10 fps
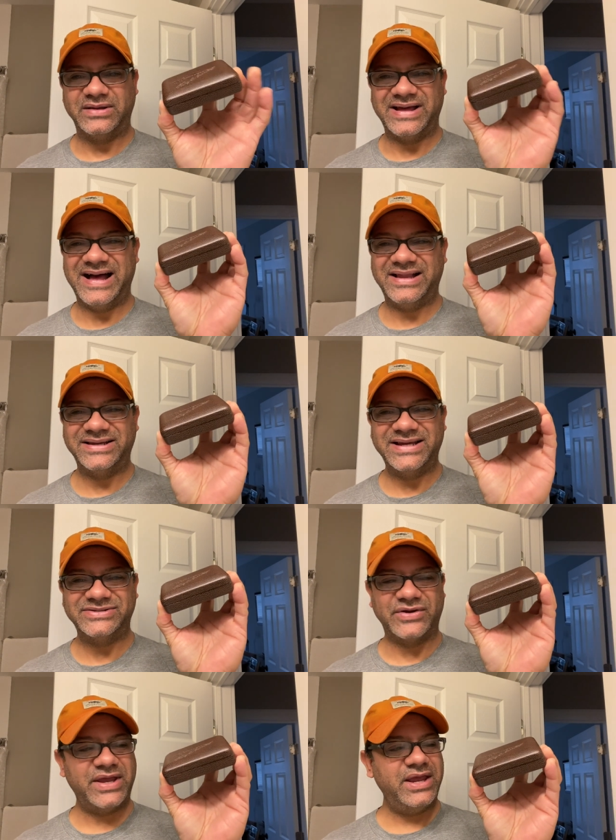The holidays
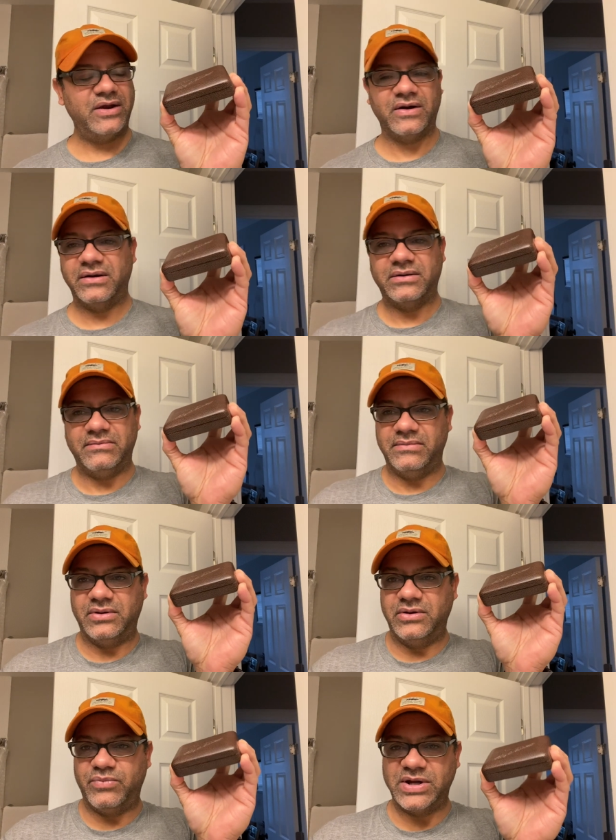are here.
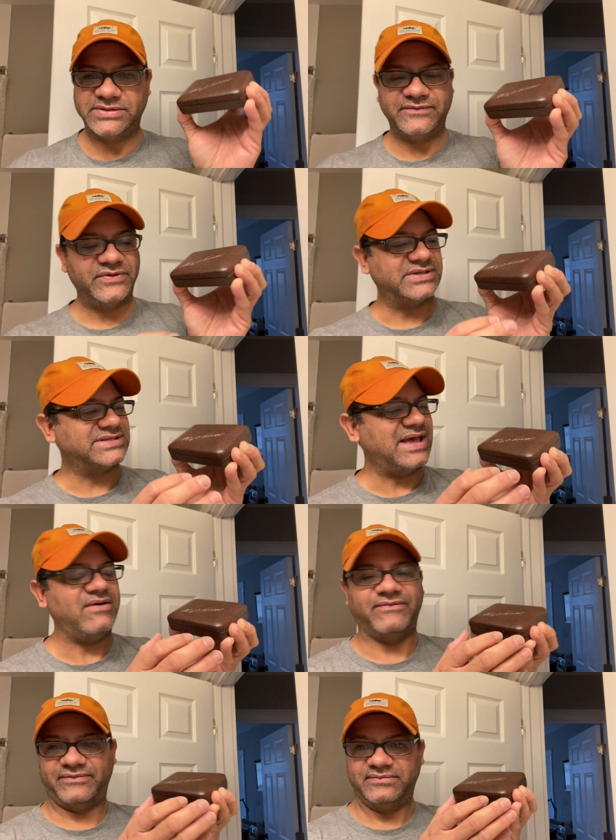Good present for
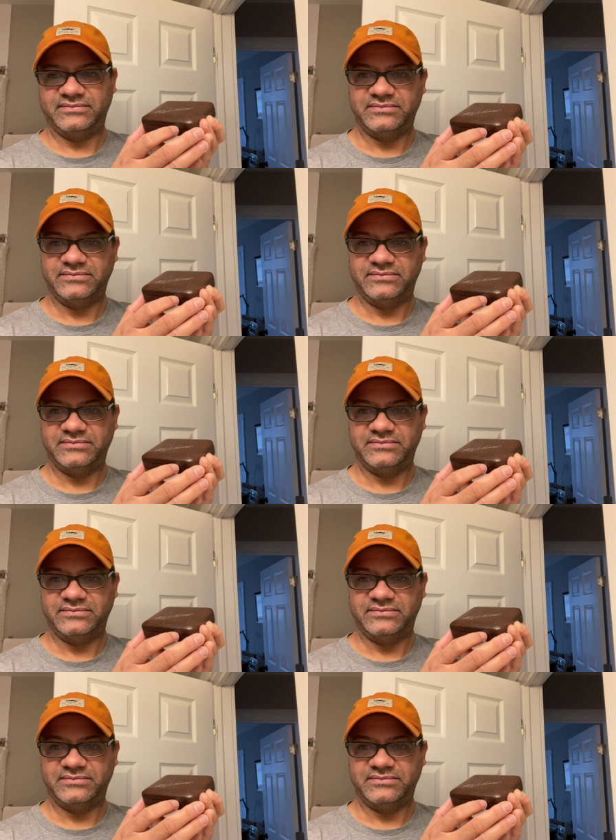yourself.